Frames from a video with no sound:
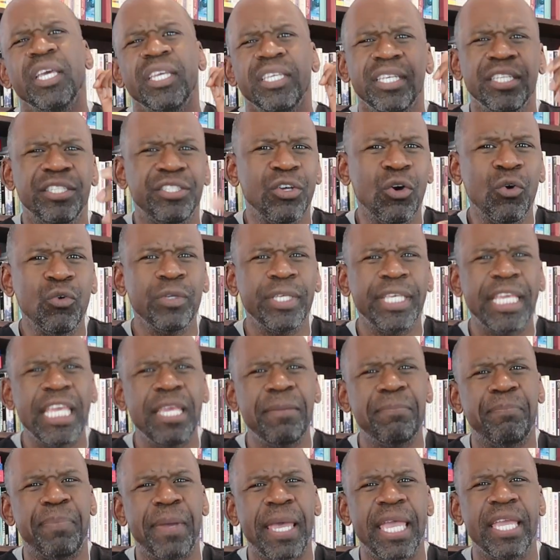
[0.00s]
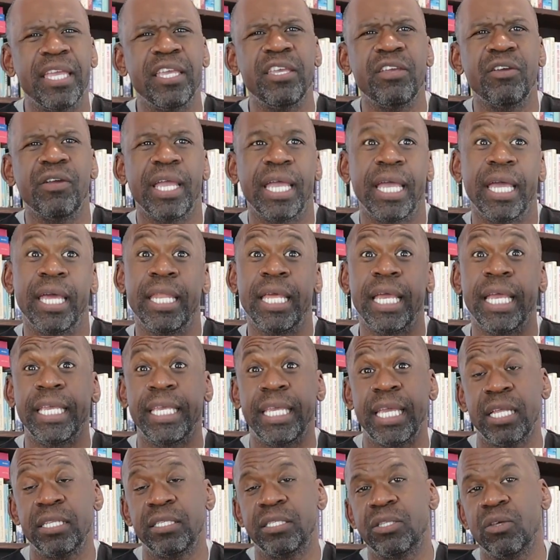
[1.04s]
You don't keep banging your head
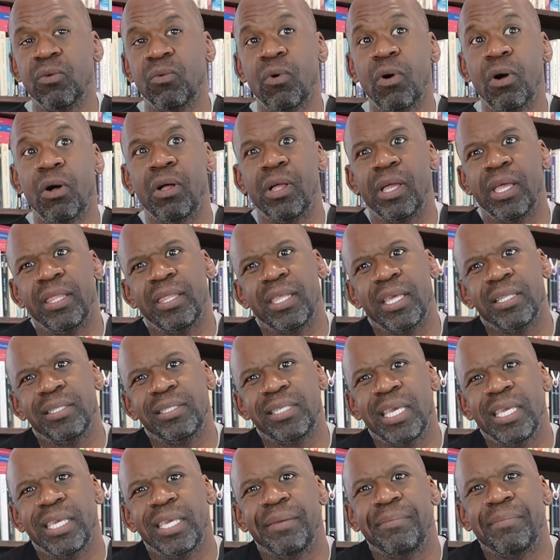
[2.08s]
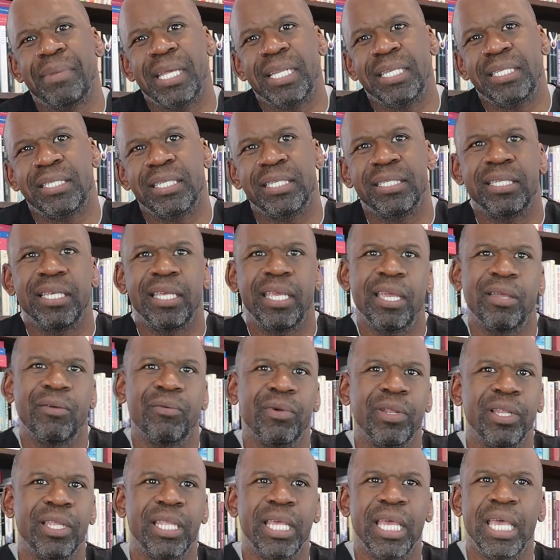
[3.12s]
against the wall and then taking medicine to get
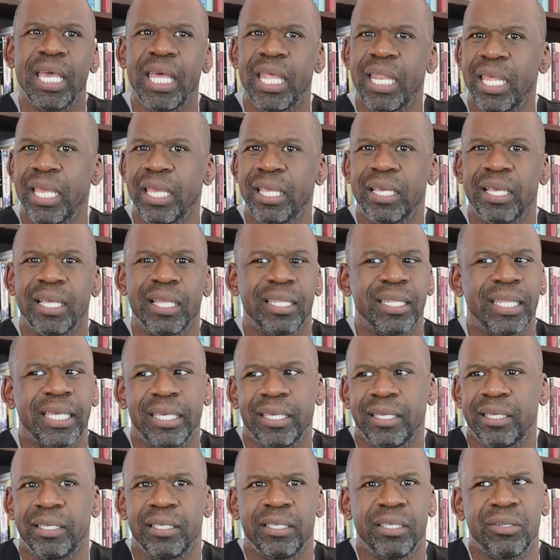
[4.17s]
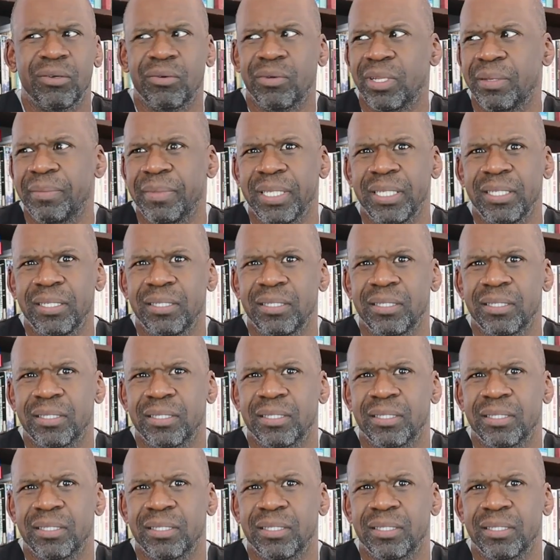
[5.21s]
rid of the headache. Like, you know what I mean?